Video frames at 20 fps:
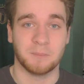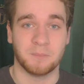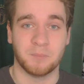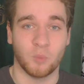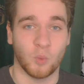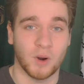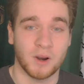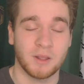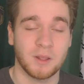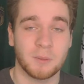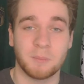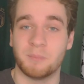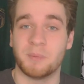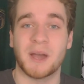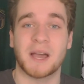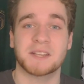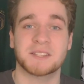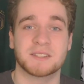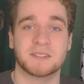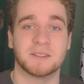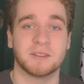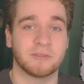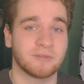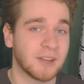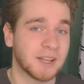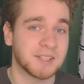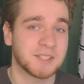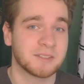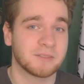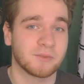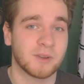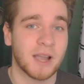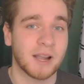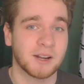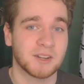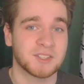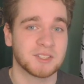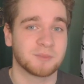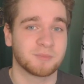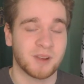one of the best defensive
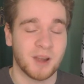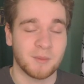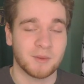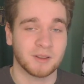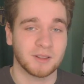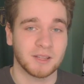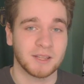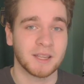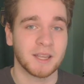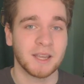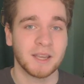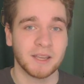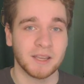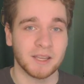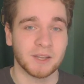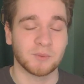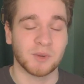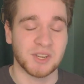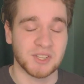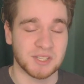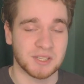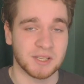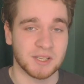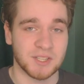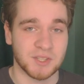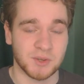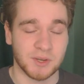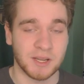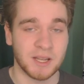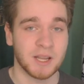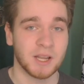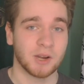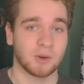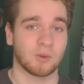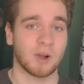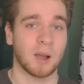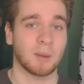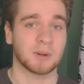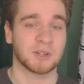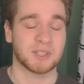records in the Premier League in recent history.
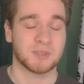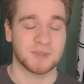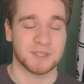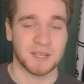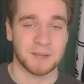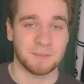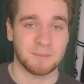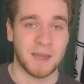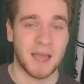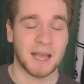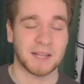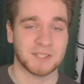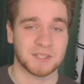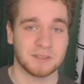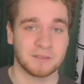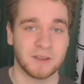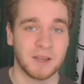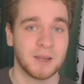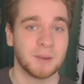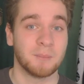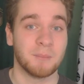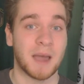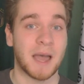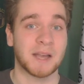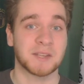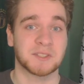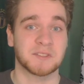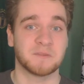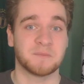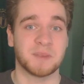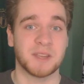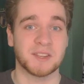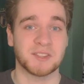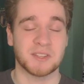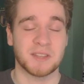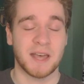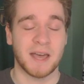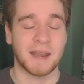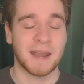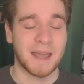Robertson is a massive piece
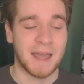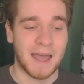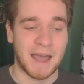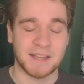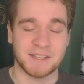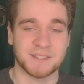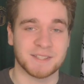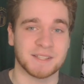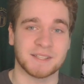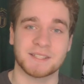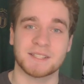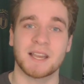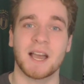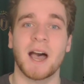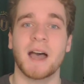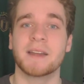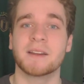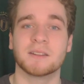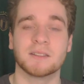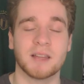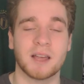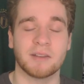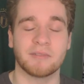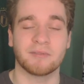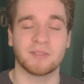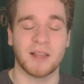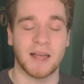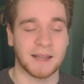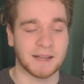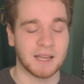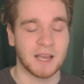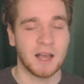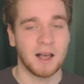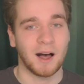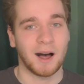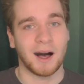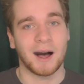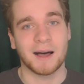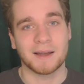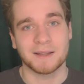of that, has the entire left flank
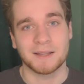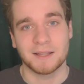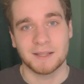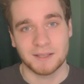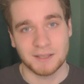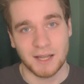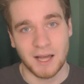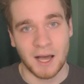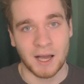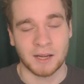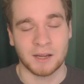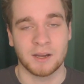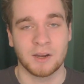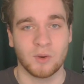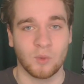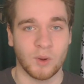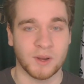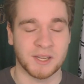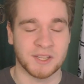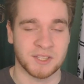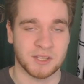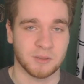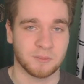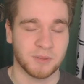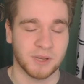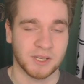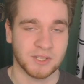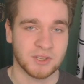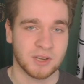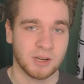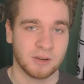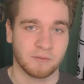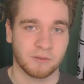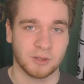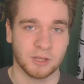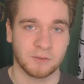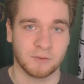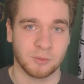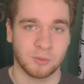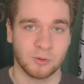on lock when he's on the pitch for
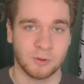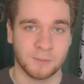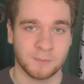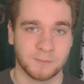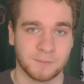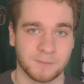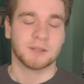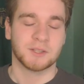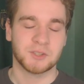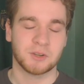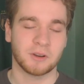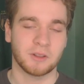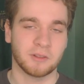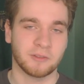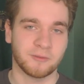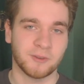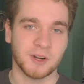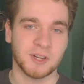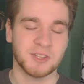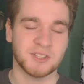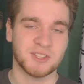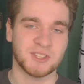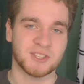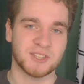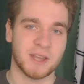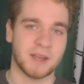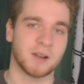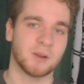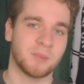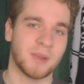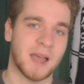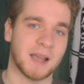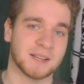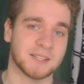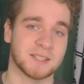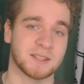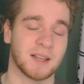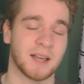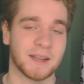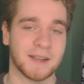Liverpool. Let's go to the first center back
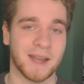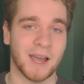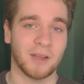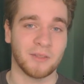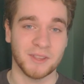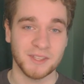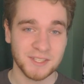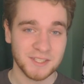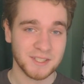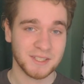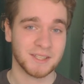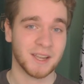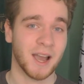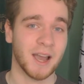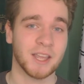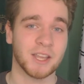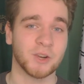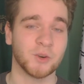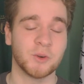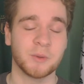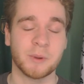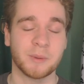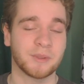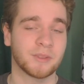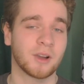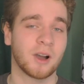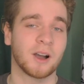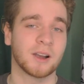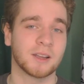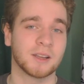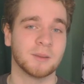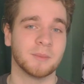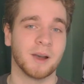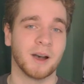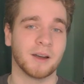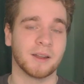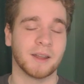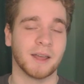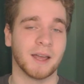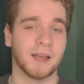slot now. This is a guy who we might be talking
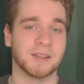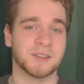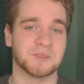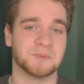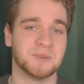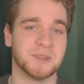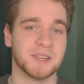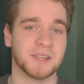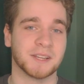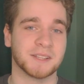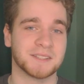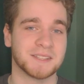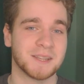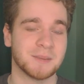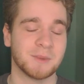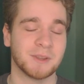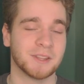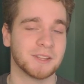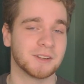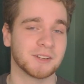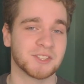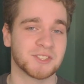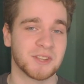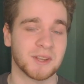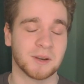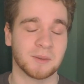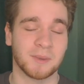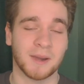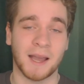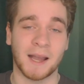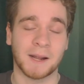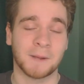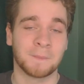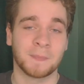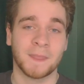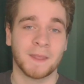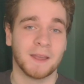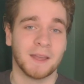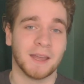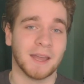about as being a Team of the Year center back.
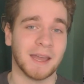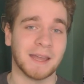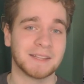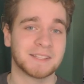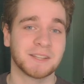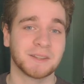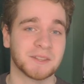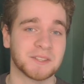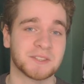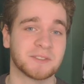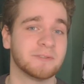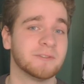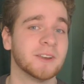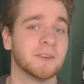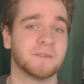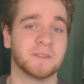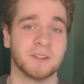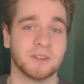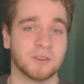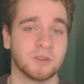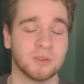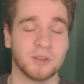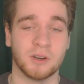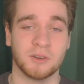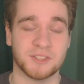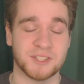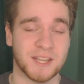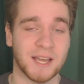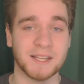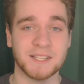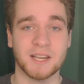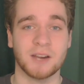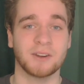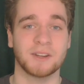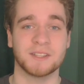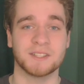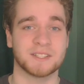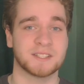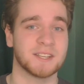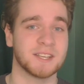until he's 50. Who knows? That's how
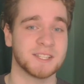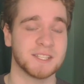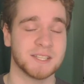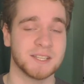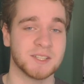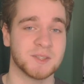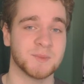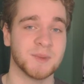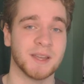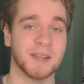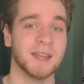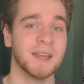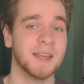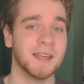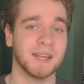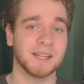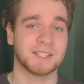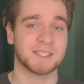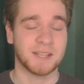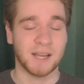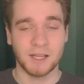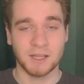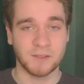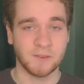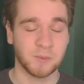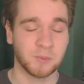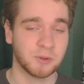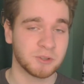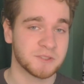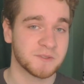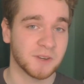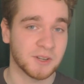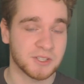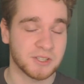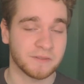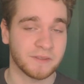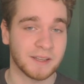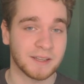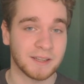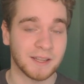consistent he's been. It's not Liverpool's
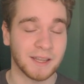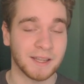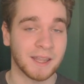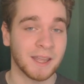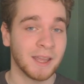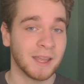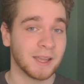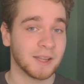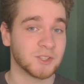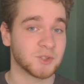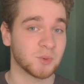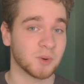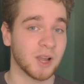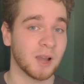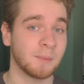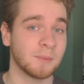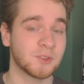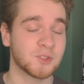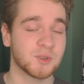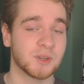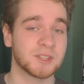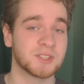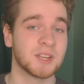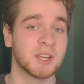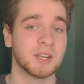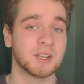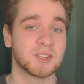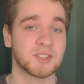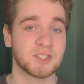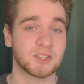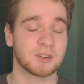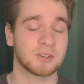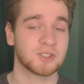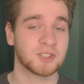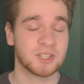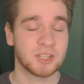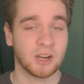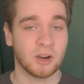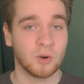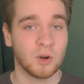Virgil van Dijk. It's Real Madrid's
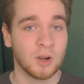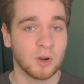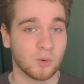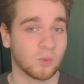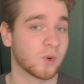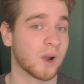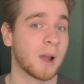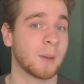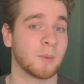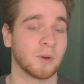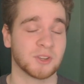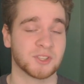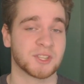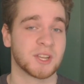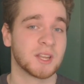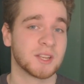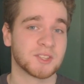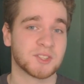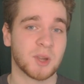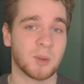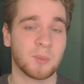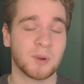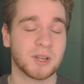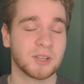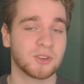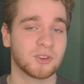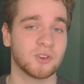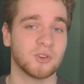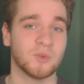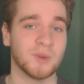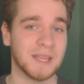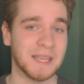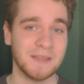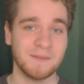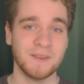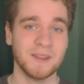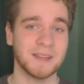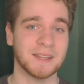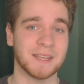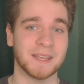Sergio Ramos, somebody who,
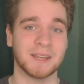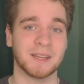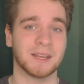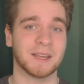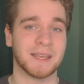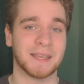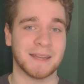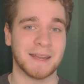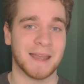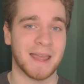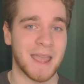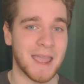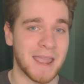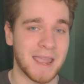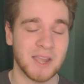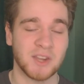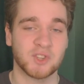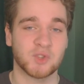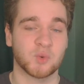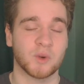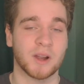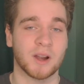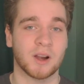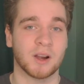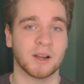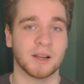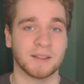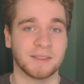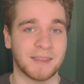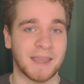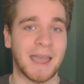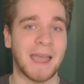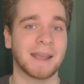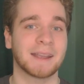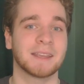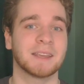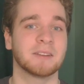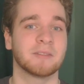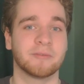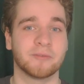even in an age where
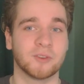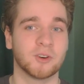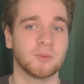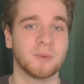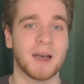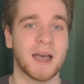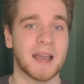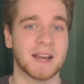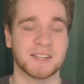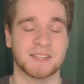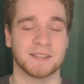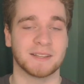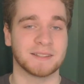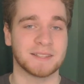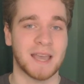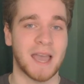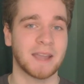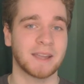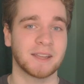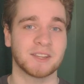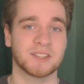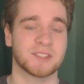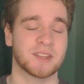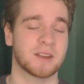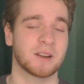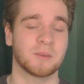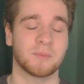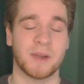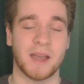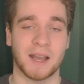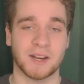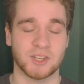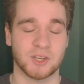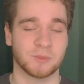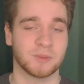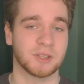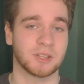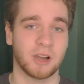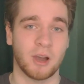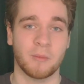attacking fullbacks and attacking center backs are
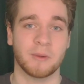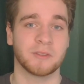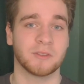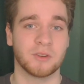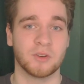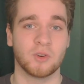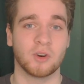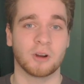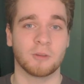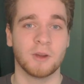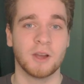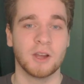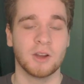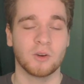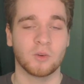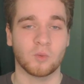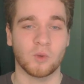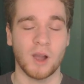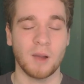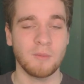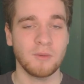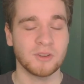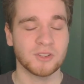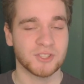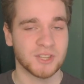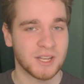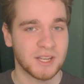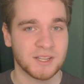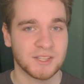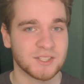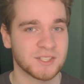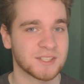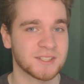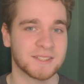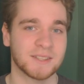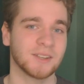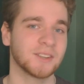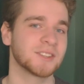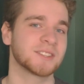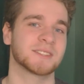becoming the norm, Ramos
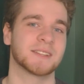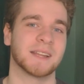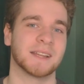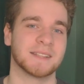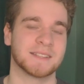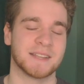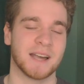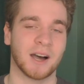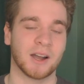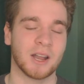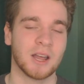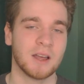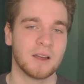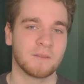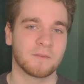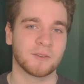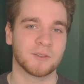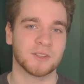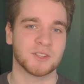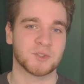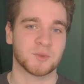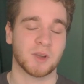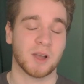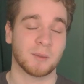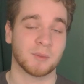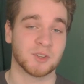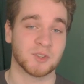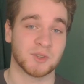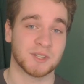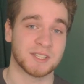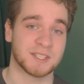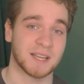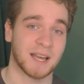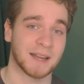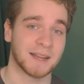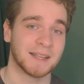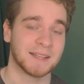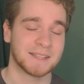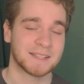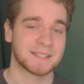still stands out for this Real Madrid
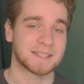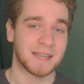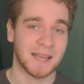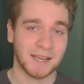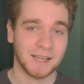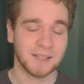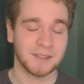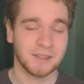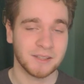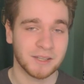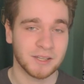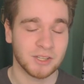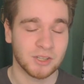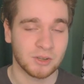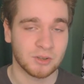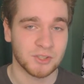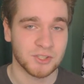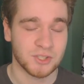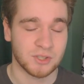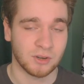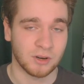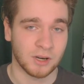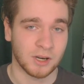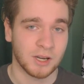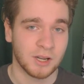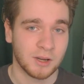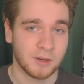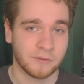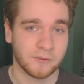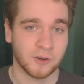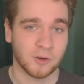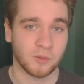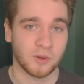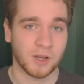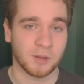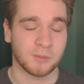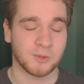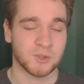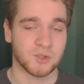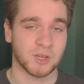side. Second leading goal scorer for
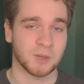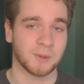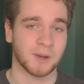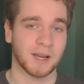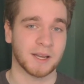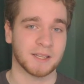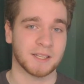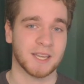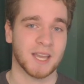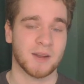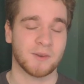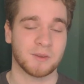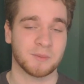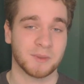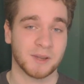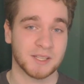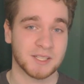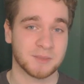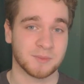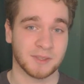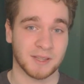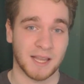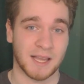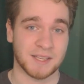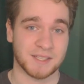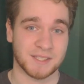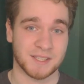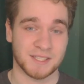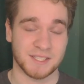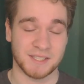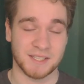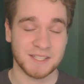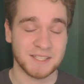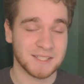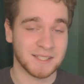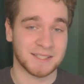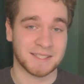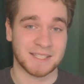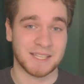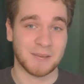Real Madrid behind Karim Benzema last season. This is
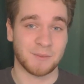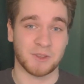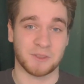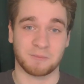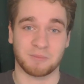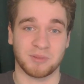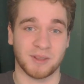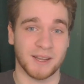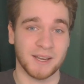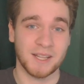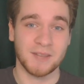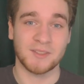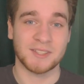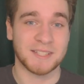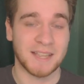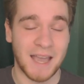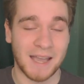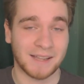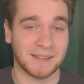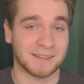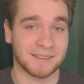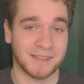a team with plenty of attacking